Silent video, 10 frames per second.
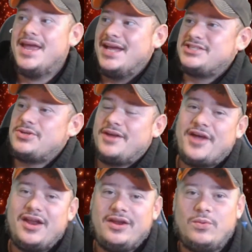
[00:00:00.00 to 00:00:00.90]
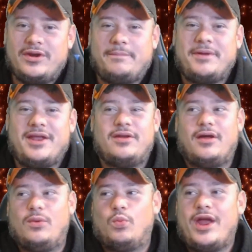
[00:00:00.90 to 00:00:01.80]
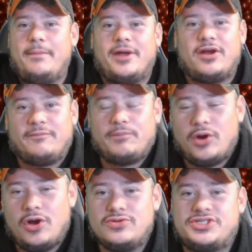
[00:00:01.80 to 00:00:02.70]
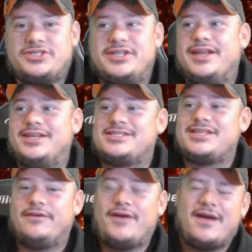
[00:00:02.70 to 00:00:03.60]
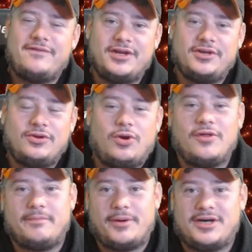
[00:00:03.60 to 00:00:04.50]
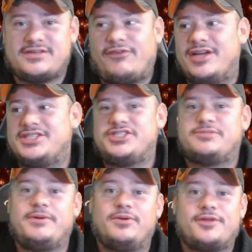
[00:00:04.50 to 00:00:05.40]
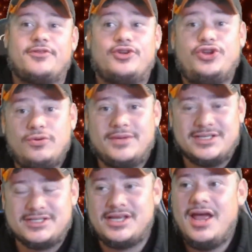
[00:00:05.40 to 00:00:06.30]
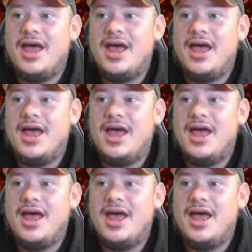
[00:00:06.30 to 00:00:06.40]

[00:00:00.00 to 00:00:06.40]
And so I thought it would have been a way better approach than instead of having, you know, all the boss fights just be with other humans.